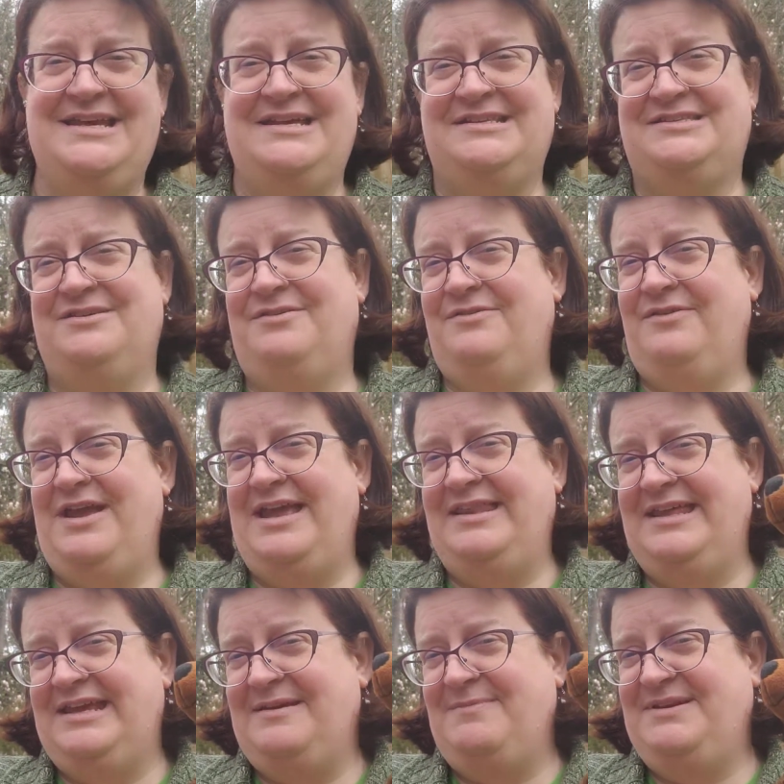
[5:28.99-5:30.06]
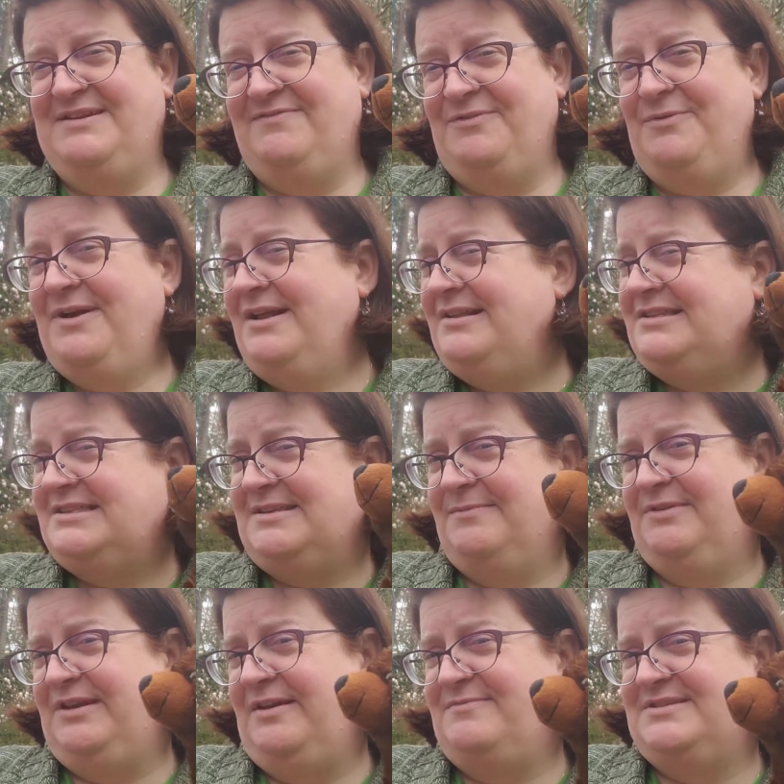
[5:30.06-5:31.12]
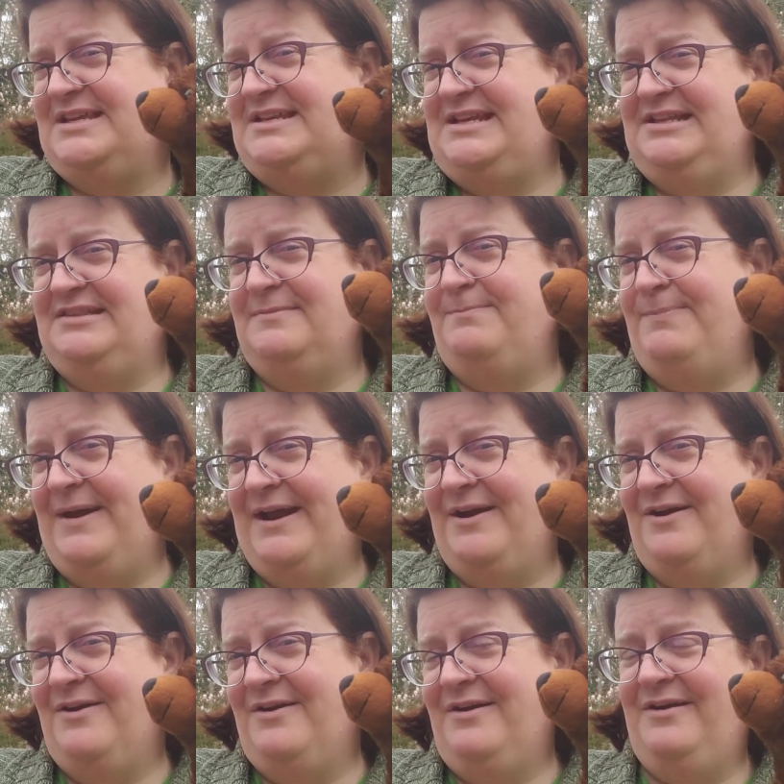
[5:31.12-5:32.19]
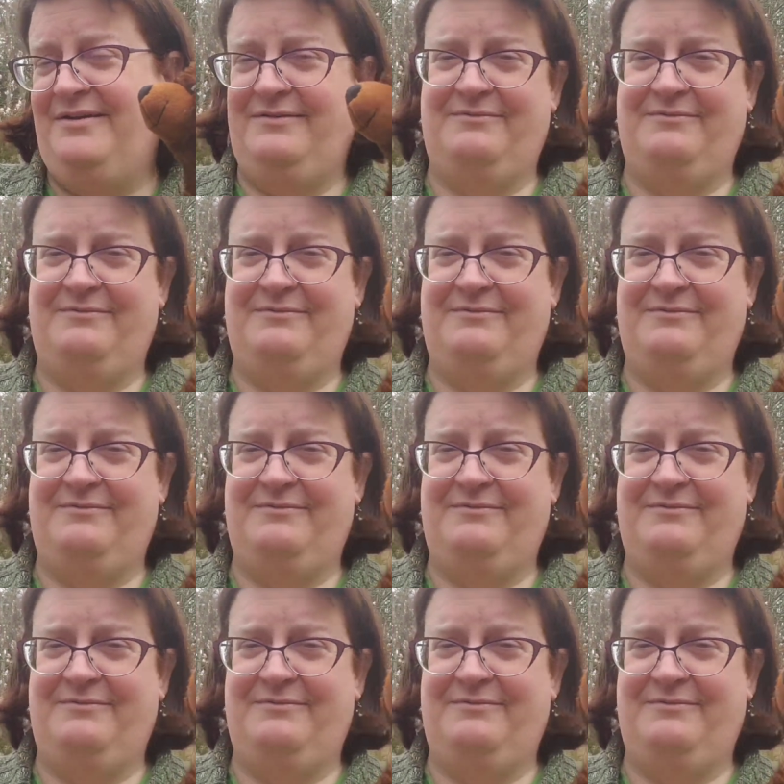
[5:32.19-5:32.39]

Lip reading: So, and they can be different ones. Sometimes I need the bear